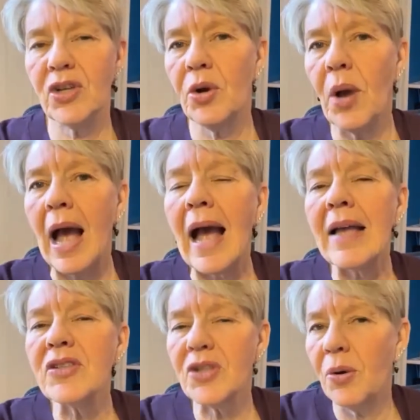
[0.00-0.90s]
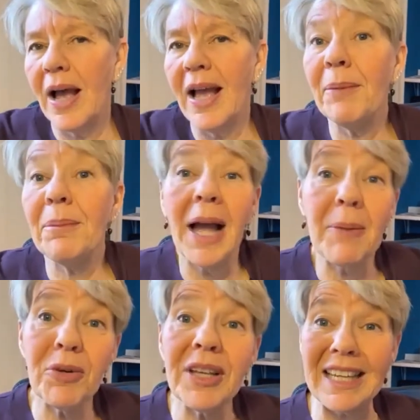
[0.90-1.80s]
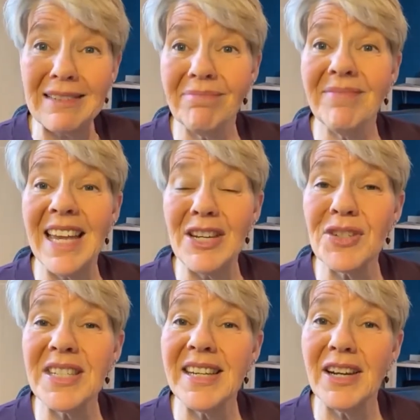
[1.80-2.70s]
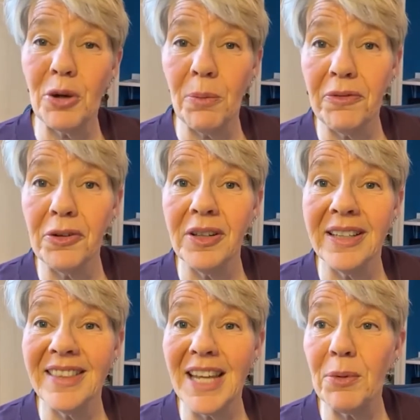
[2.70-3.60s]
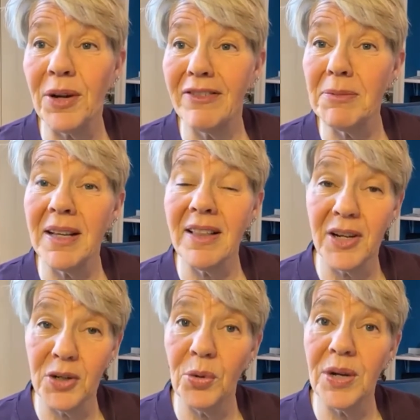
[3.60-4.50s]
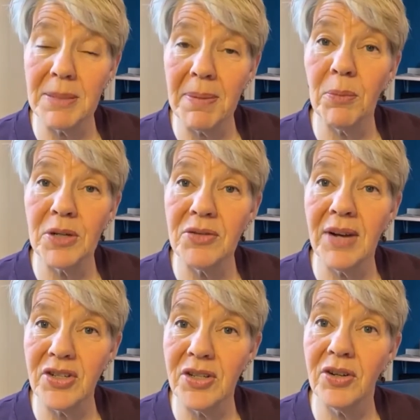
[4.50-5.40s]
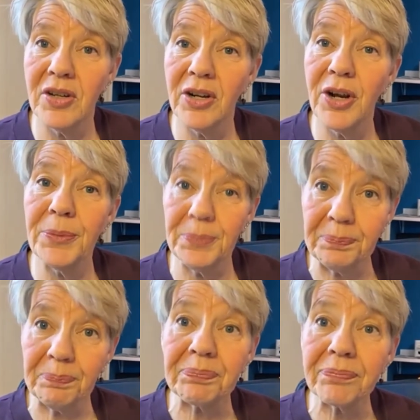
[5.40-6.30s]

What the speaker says: So I'm really interested and hopeful and think we're gonna have to make a lot of noise about which direction they're gonna go.